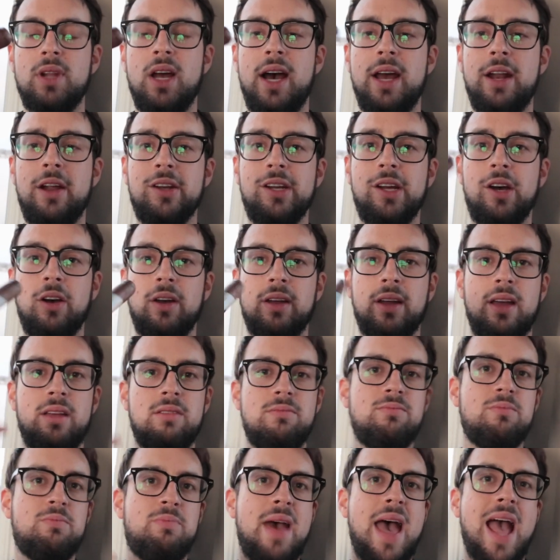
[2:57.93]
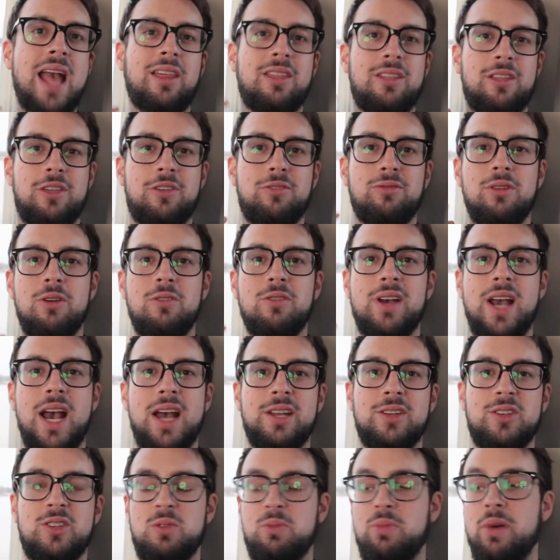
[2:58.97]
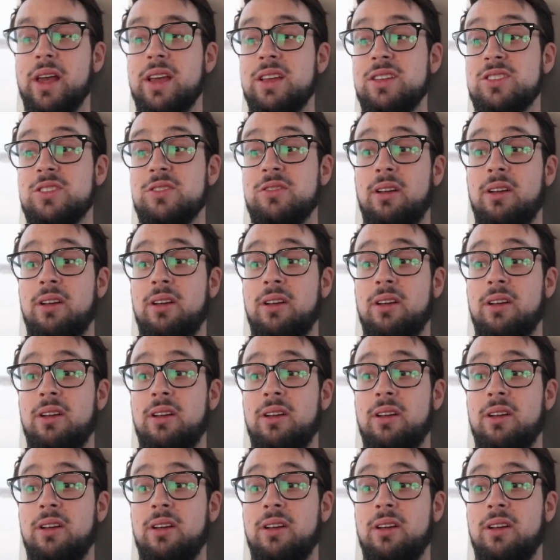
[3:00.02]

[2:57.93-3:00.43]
don't know, back the throat kind of spice.